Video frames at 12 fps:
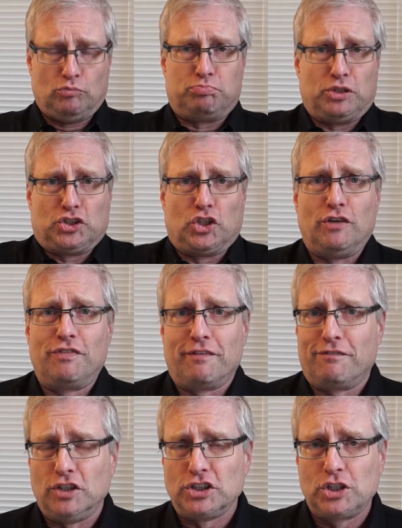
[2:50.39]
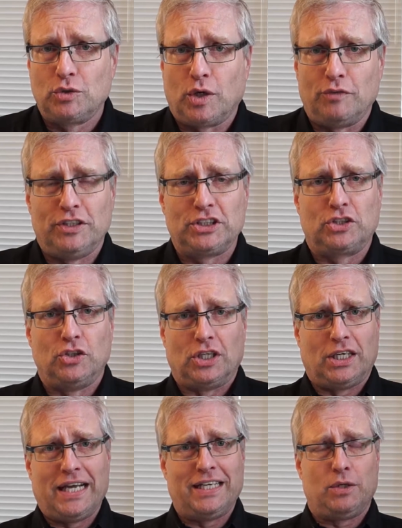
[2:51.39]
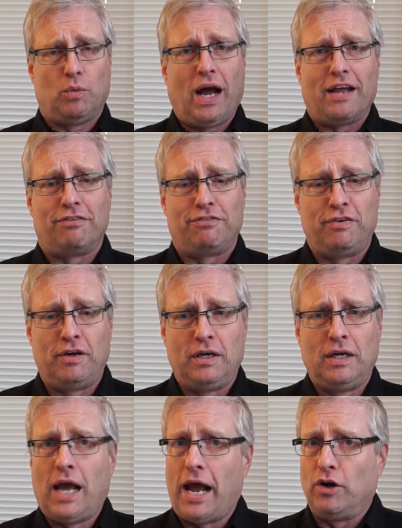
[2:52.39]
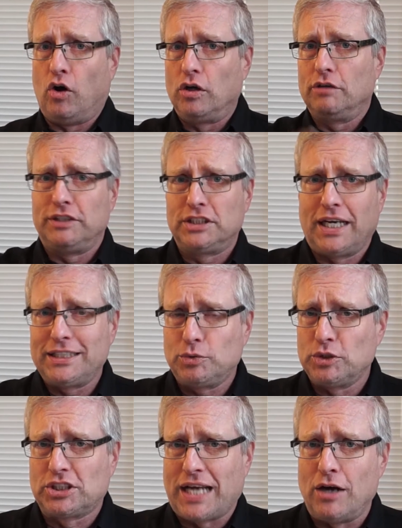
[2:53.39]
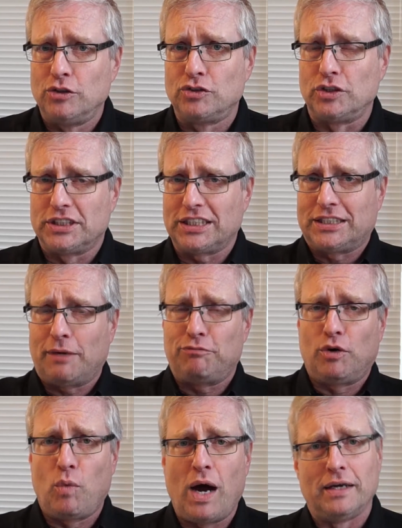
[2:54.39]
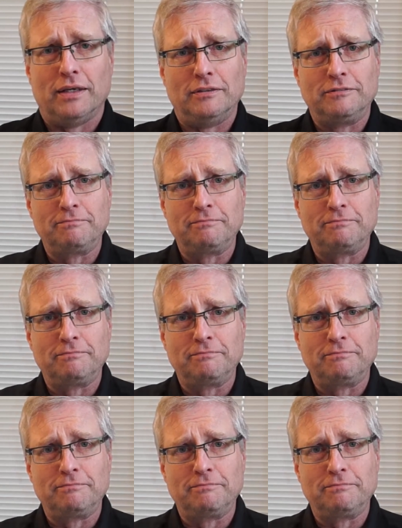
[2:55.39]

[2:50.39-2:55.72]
preserve the virtue of his good lady wife, and all of his knights were scoundrels except for one.